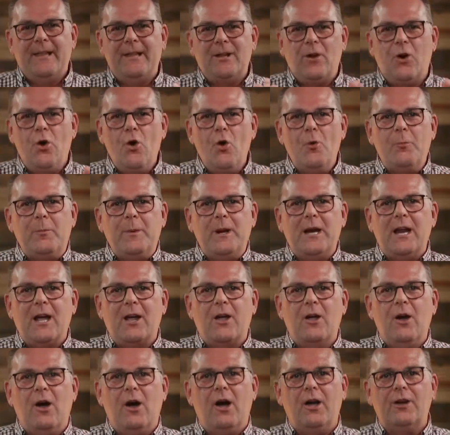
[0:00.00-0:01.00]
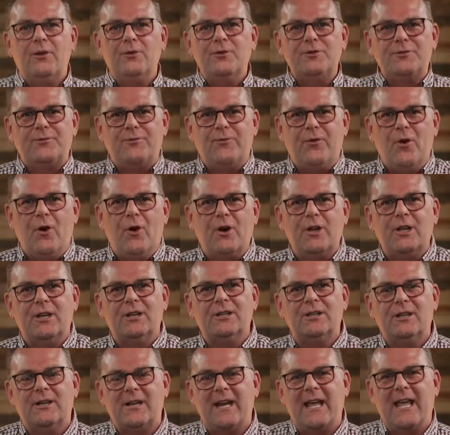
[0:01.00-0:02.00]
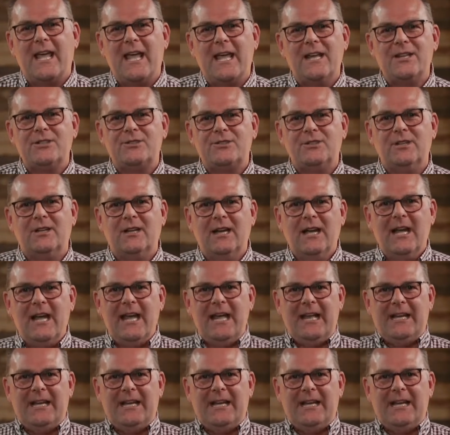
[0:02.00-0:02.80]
Let hope in a God who's for you, not against you,